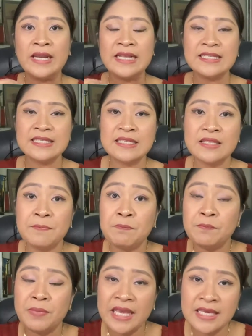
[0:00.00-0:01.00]
is the
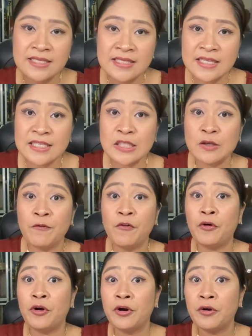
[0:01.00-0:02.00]
basis
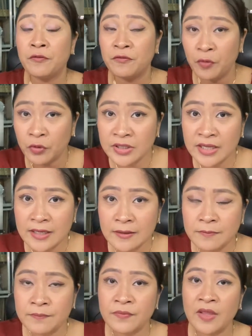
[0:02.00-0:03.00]
for voting?
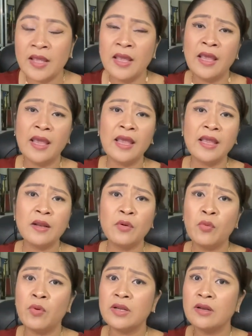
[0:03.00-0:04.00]
And
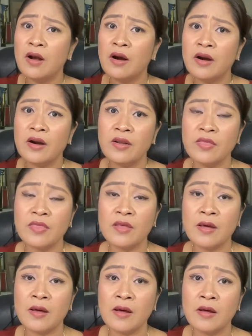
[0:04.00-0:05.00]
what are
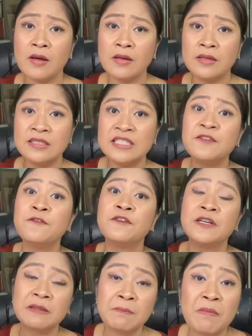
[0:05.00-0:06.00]
the
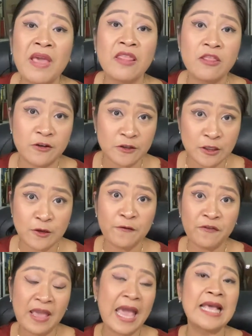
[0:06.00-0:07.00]
different methods
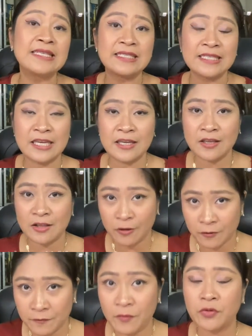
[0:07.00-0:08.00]
of casting your
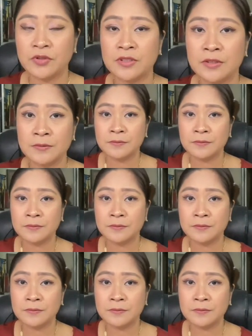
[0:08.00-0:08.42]
vote?